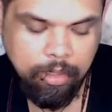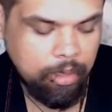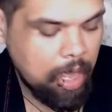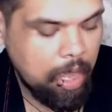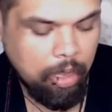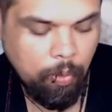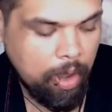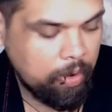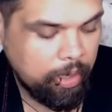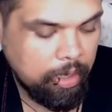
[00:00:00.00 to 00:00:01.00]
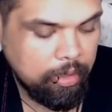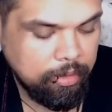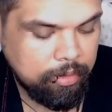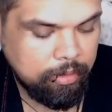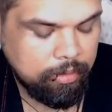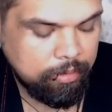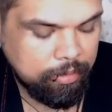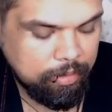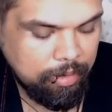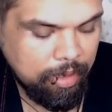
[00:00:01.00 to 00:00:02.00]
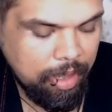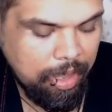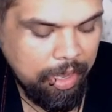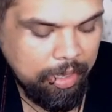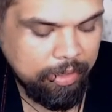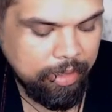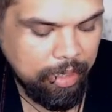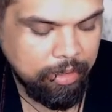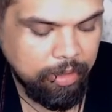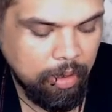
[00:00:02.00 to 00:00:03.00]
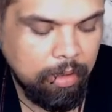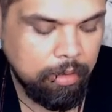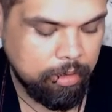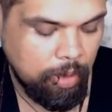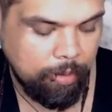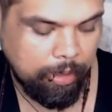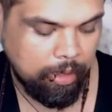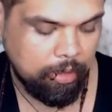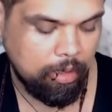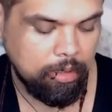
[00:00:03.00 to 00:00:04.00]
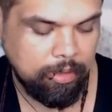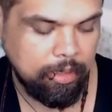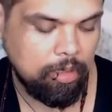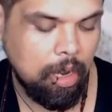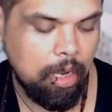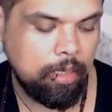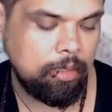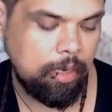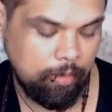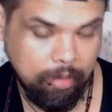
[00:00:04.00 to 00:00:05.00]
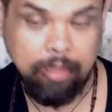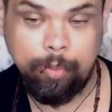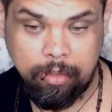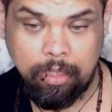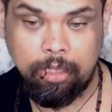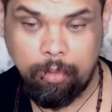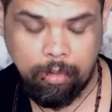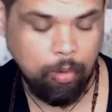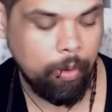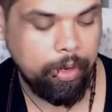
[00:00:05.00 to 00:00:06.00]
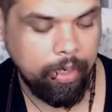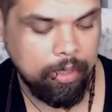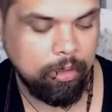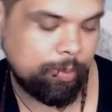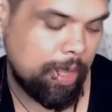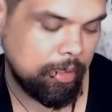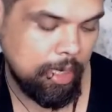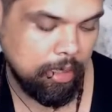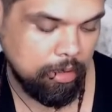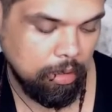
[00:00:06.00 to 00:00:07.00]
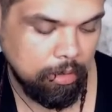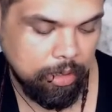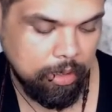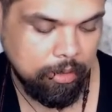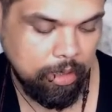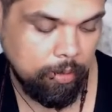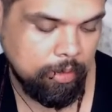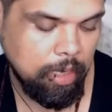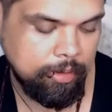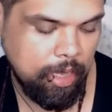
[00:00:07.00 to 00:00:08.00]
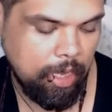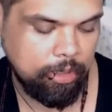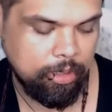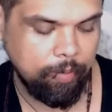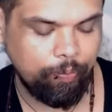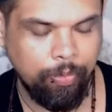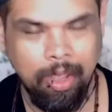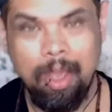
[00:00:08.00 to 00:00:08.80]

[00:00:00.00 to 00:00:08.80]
Third Eye, Aquarius. And indulge. I mean, Thursday's card in this position with Aquarius is Beltane indulgence, intoxication.